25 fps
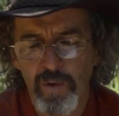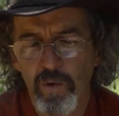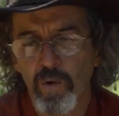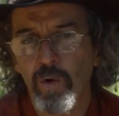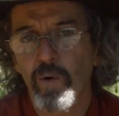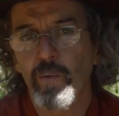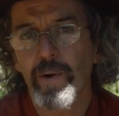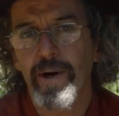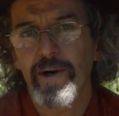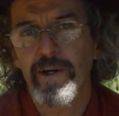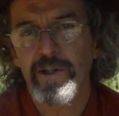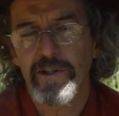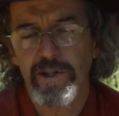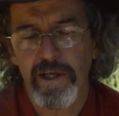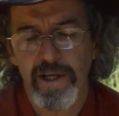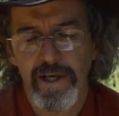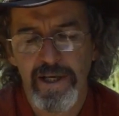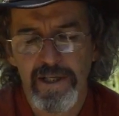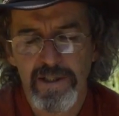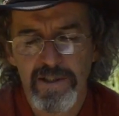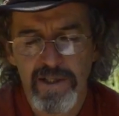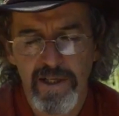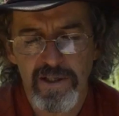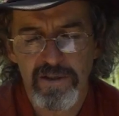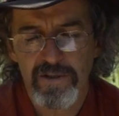or where is the
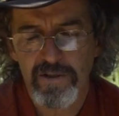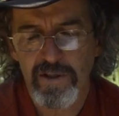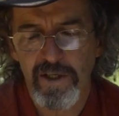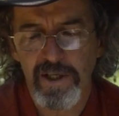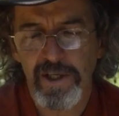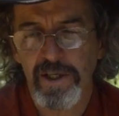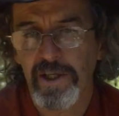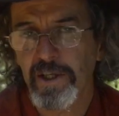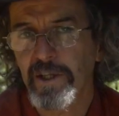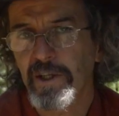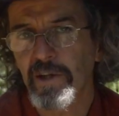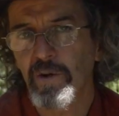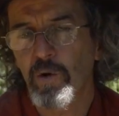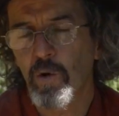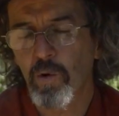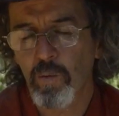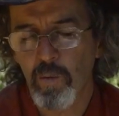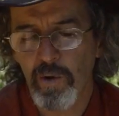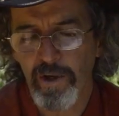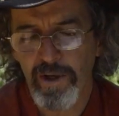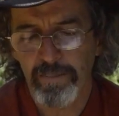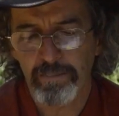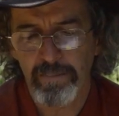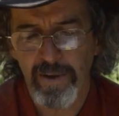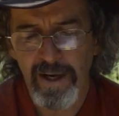excess salinity, or
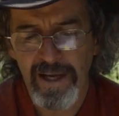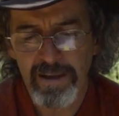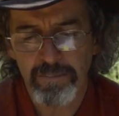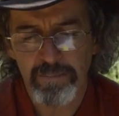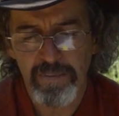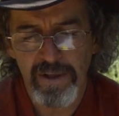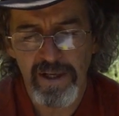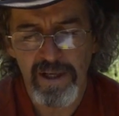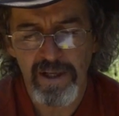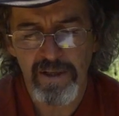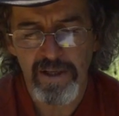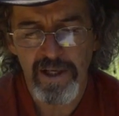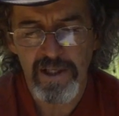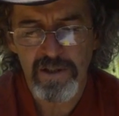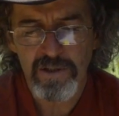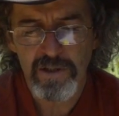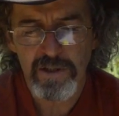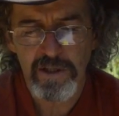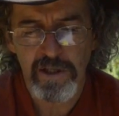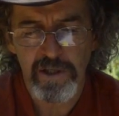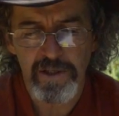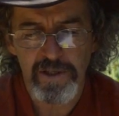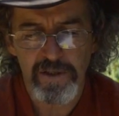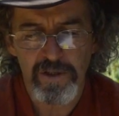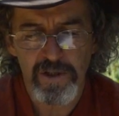what it might be that's
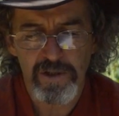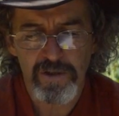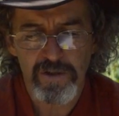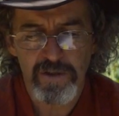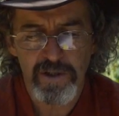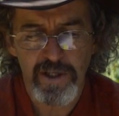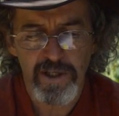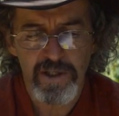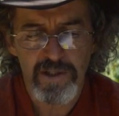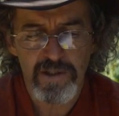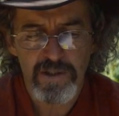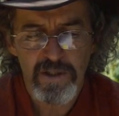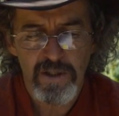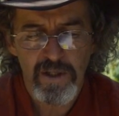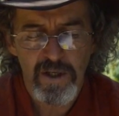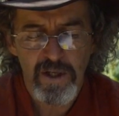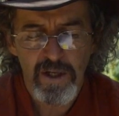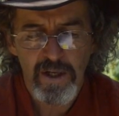killing the trees?